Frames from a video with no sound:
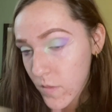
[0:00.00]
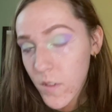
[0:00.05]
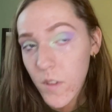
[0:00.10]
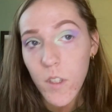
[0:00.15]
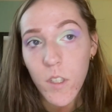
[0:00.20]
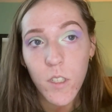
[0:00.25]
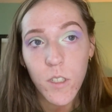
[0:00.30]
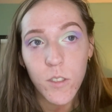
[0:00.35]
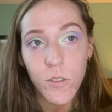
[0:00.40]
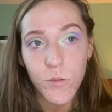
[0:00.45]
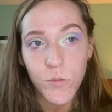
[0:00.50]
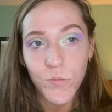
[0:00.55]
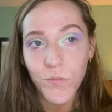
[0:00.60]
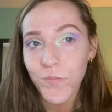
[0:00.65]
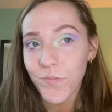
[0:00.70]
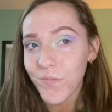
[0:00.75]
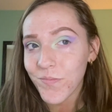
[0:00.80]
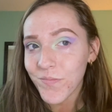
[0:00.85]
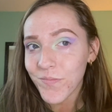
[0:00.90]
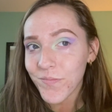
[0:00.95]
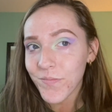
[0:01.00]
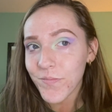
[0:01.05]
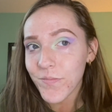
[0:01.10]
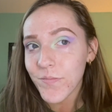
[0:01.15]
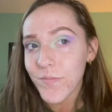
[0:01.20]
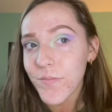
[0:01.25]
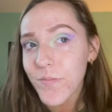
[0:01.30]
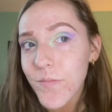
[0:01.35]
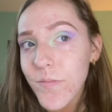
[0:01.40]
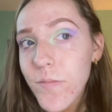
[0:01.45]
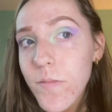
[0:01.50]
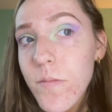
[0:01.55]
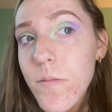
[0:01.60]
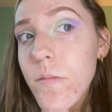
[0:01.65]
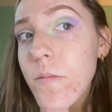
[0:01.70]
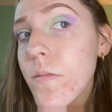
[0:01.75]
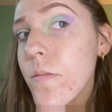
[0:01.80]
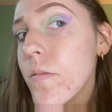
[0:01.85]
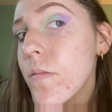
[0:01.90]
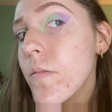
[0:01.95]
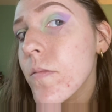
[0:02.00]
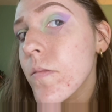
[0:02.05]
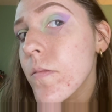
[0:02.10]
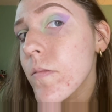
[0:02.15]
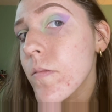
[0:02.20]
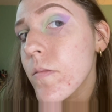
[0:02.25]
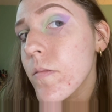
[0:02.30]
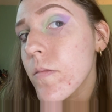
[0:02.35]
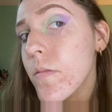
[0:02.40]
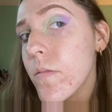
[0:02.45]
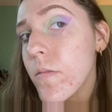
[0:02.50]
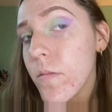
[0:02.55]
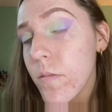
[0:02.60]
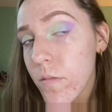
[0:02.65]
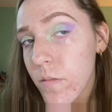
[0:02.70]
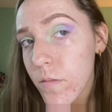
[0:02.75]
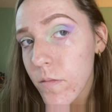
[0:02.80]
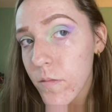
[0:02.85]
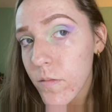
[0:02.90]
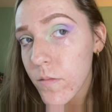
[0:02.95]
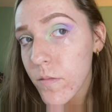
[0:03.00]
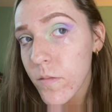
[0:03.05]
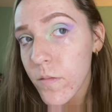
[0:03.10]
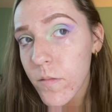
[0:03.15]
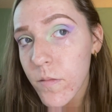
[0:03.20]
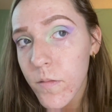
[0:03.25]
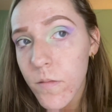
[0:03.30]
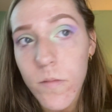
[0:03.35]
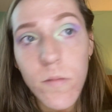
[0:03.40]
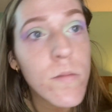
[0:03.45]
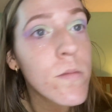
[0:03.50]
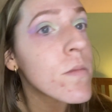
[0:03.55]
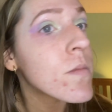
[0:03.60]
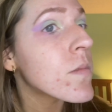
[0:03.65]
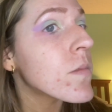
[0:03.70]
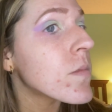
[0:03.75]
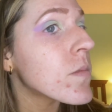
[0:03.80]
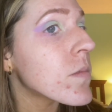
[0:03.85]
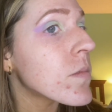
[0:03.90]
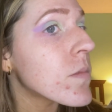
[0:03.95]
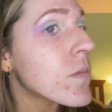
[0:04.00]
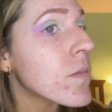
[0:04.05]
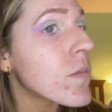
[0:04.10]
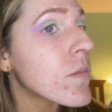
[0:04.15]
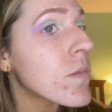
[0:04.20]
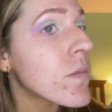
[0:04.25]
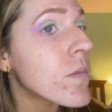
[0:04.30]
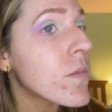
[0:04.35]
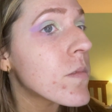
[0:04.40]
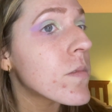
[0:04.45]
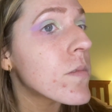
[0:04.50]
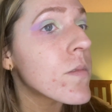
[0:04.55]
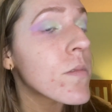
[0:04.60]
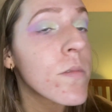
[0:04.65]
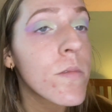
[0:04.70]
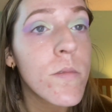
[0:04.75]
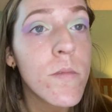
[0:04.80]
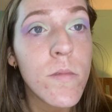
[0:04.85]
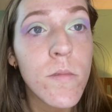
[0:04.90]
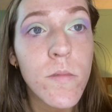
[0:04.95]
it on to our liking. Looks like I'm pretty happy with it.